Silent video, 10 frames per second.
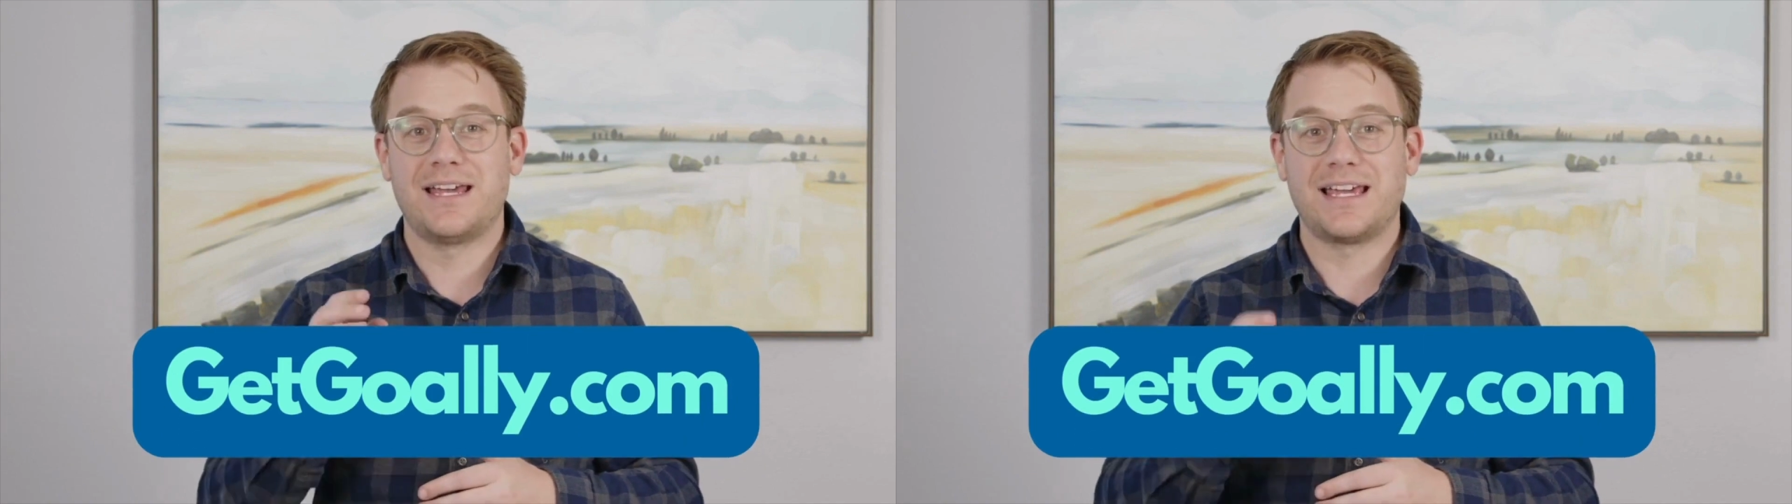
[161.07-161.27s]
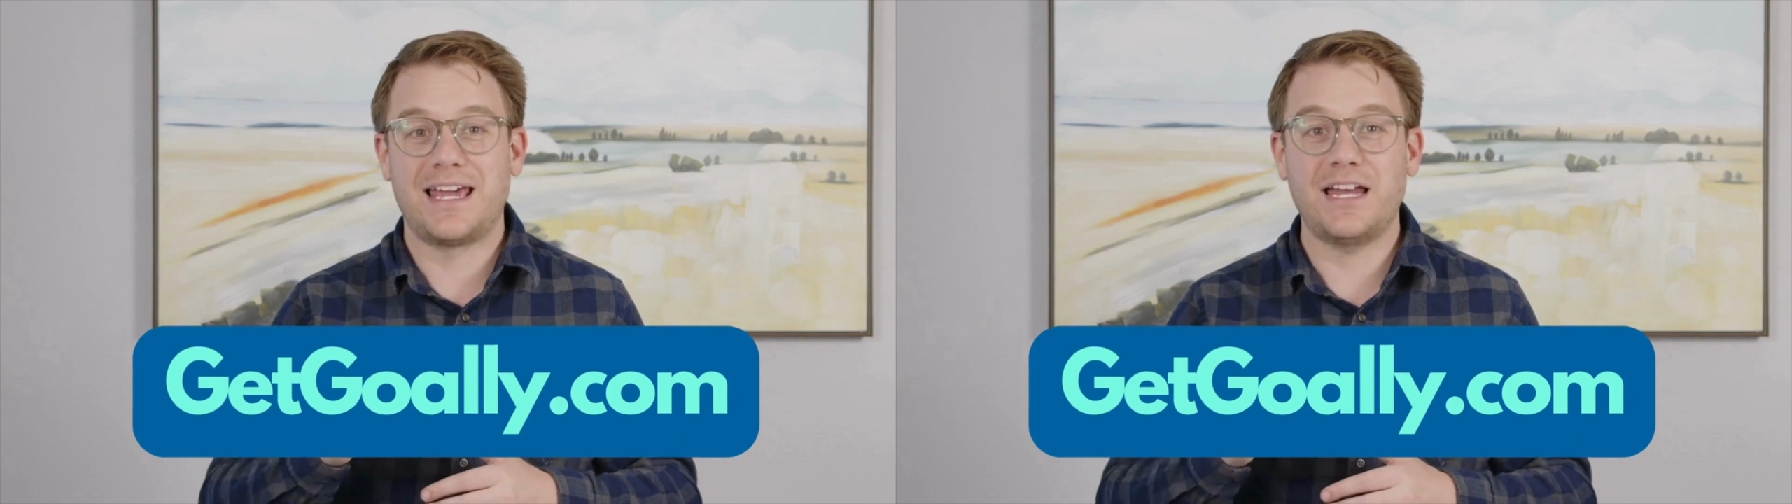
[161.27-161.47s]

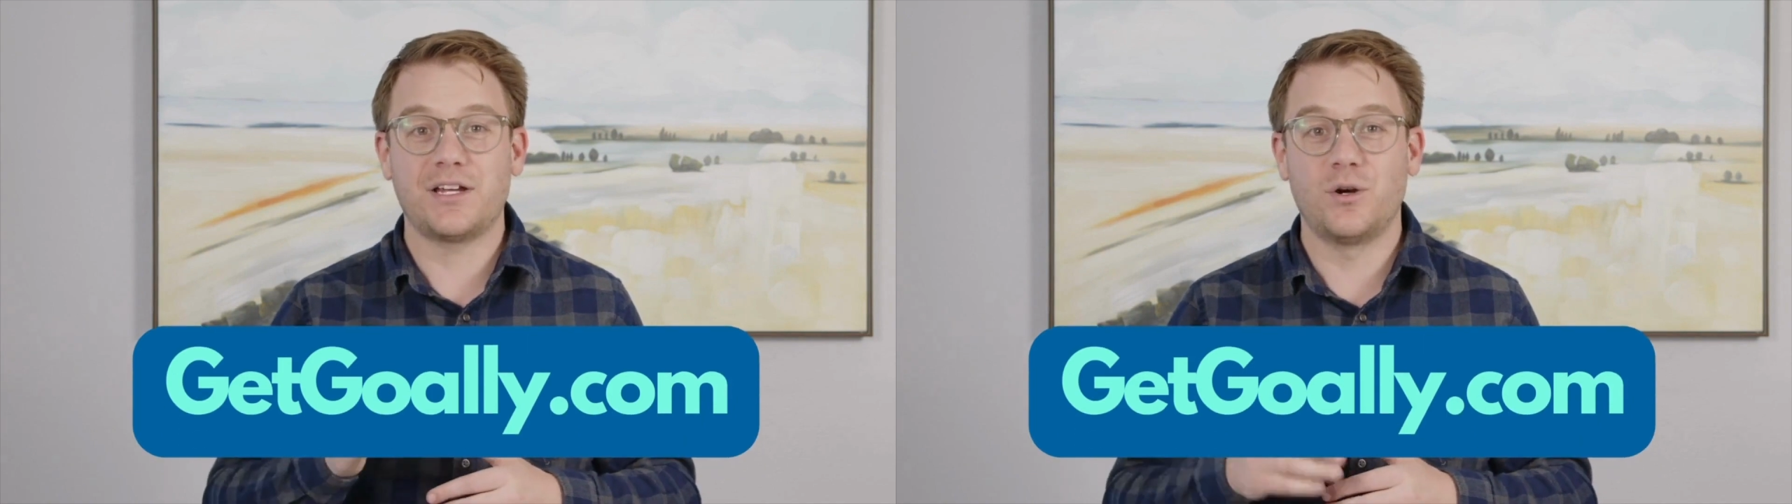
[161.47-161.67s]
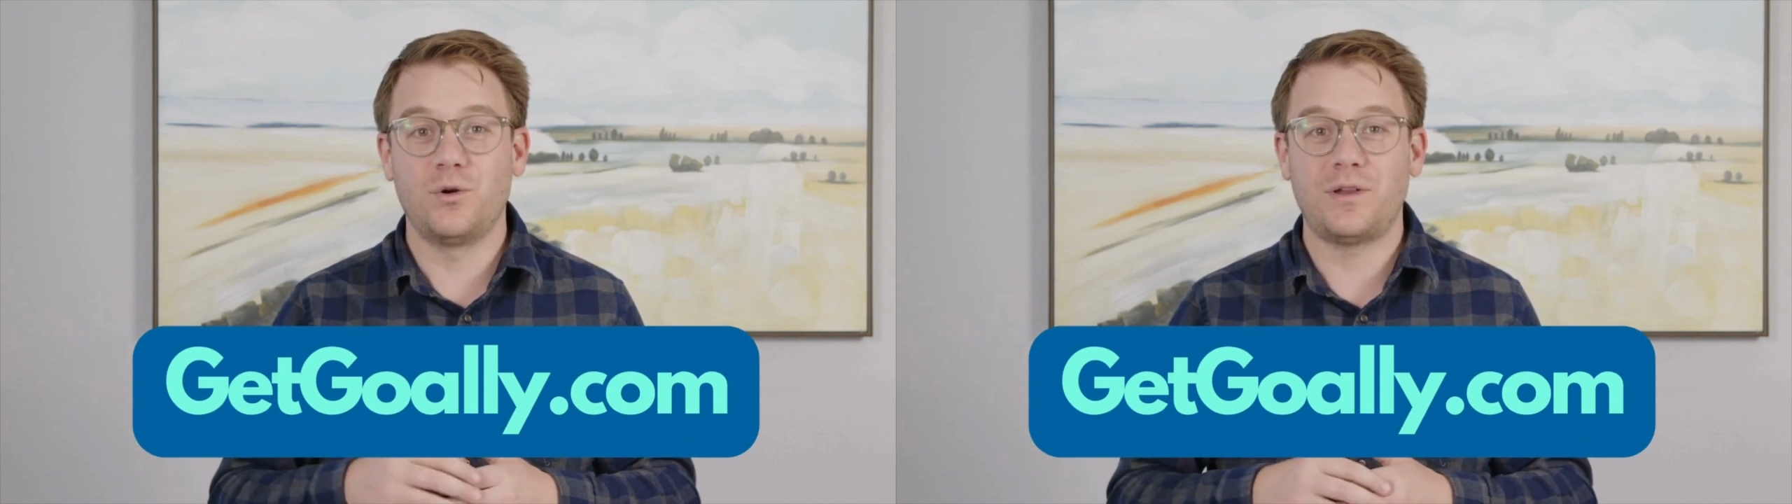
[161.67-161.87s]

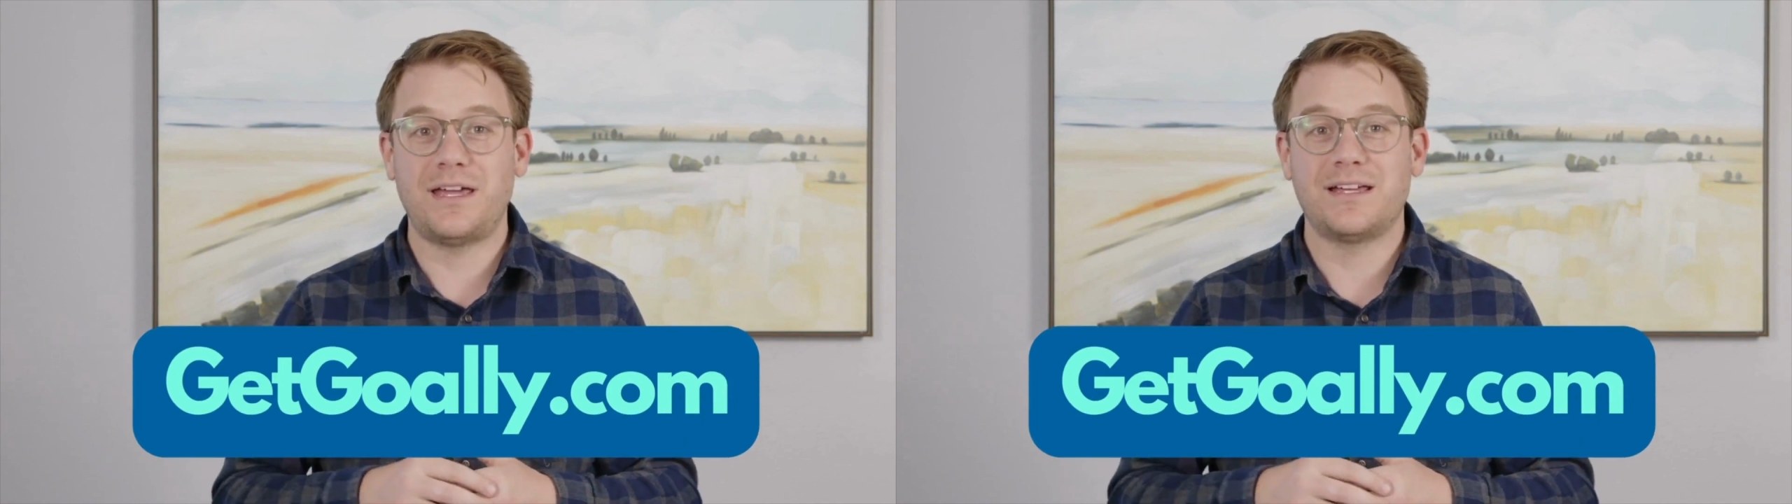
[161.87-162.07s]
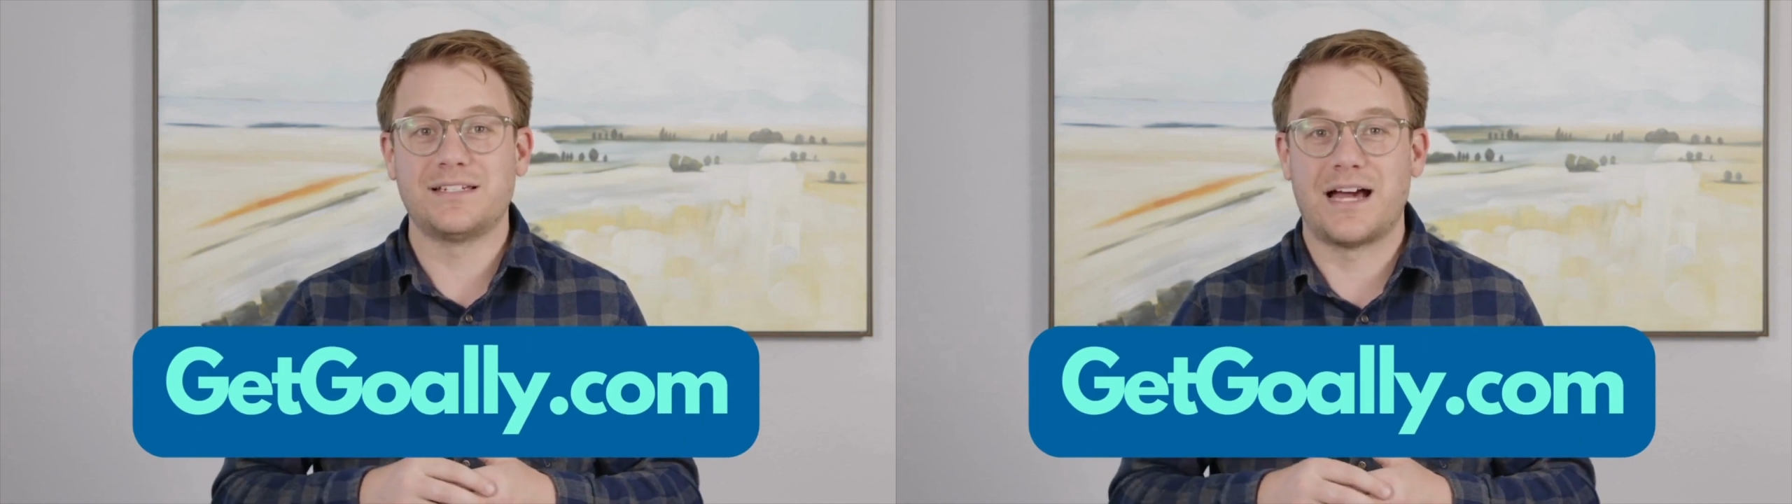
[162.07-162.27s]

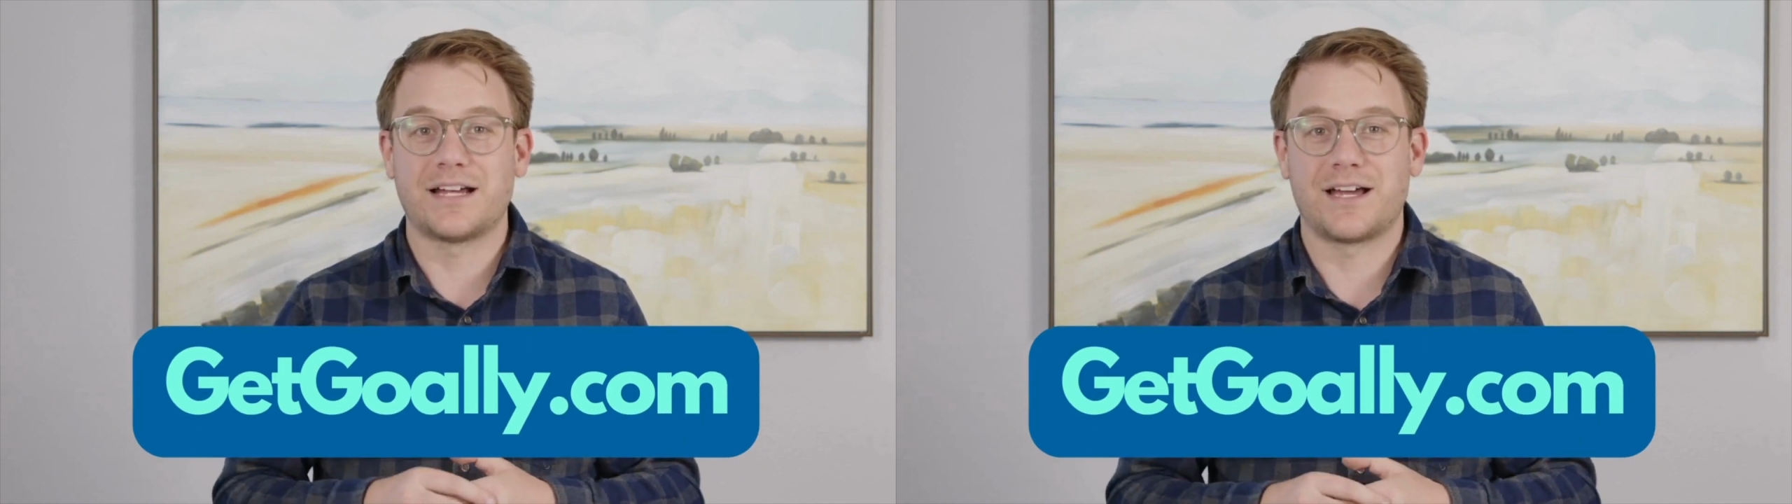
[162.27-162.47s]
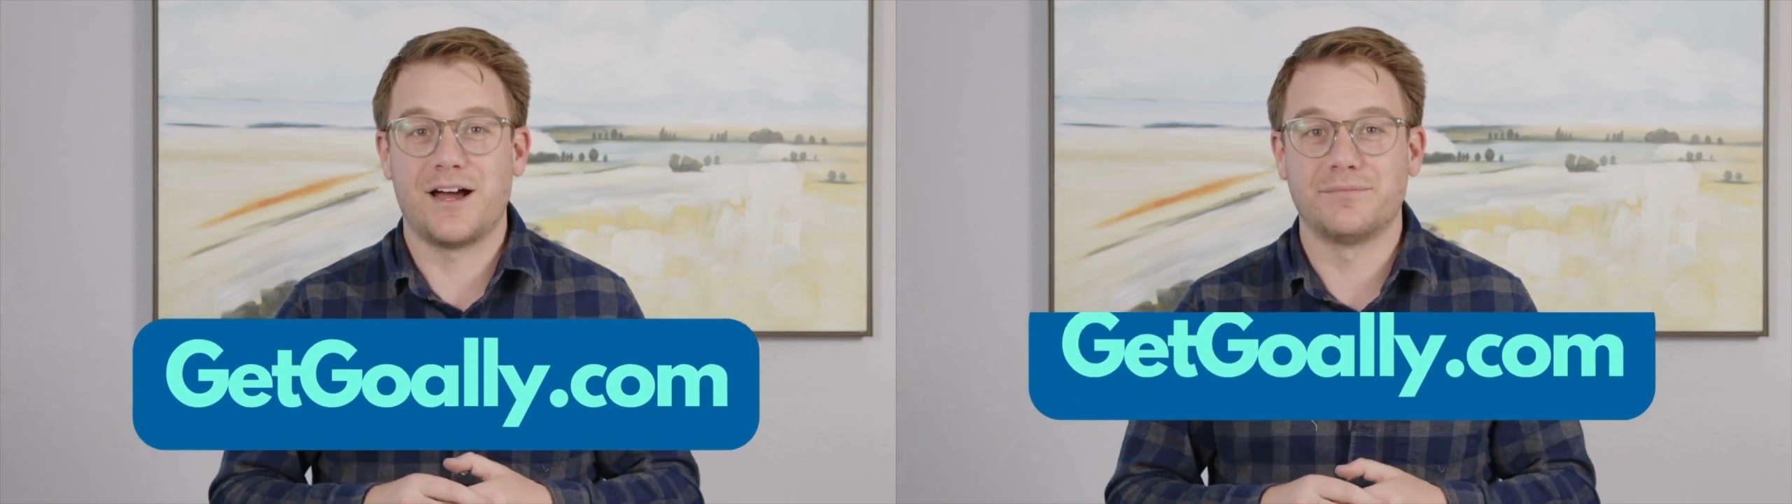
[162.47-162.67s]

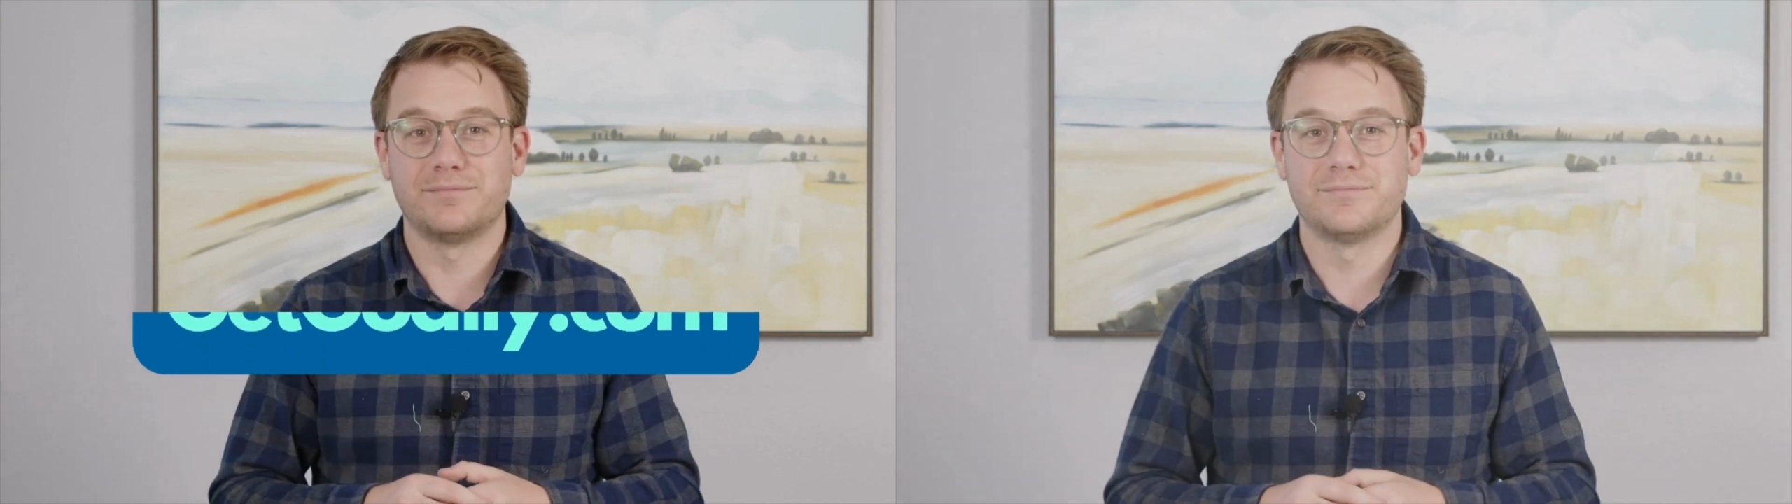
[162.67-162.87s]
getgoally.com.